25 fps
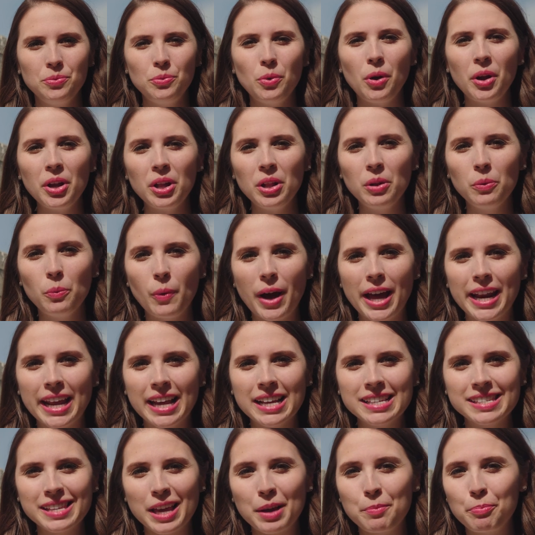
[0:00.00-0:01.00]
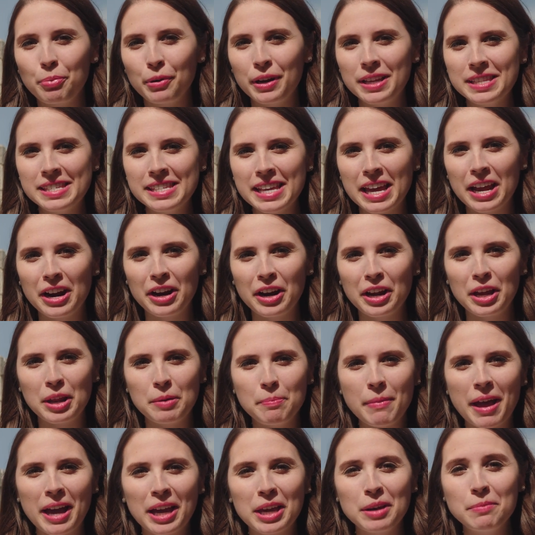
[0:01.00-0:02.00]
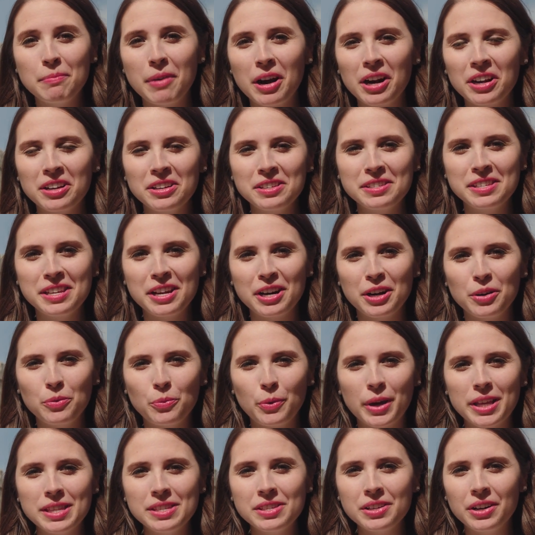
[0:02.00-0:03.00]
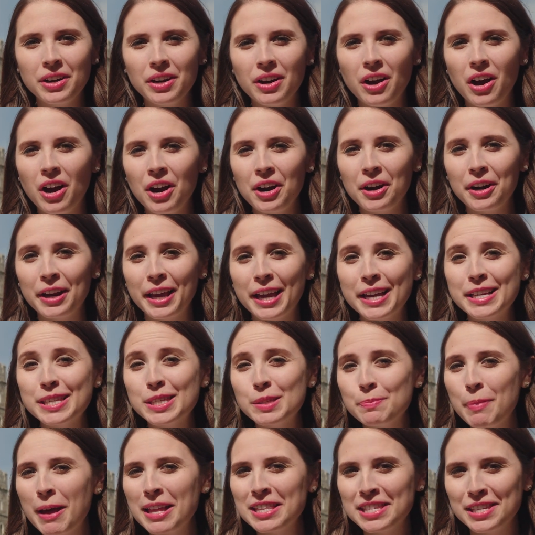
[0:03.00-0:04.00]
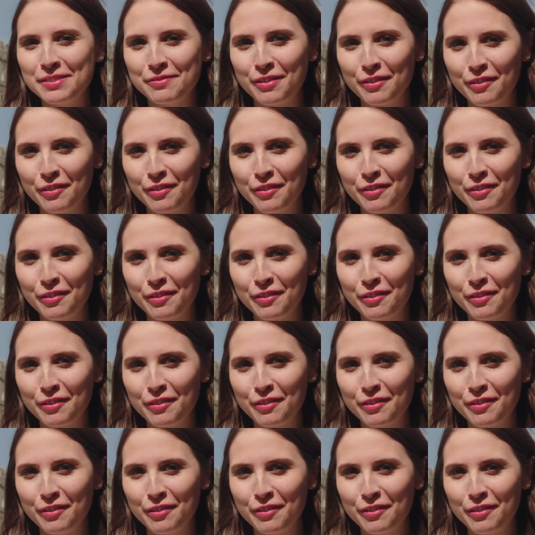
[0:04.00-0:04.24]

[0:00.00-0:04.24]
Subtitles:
Royal weddings like Prince Harry and Meghan Markle's here in Windsor are expensive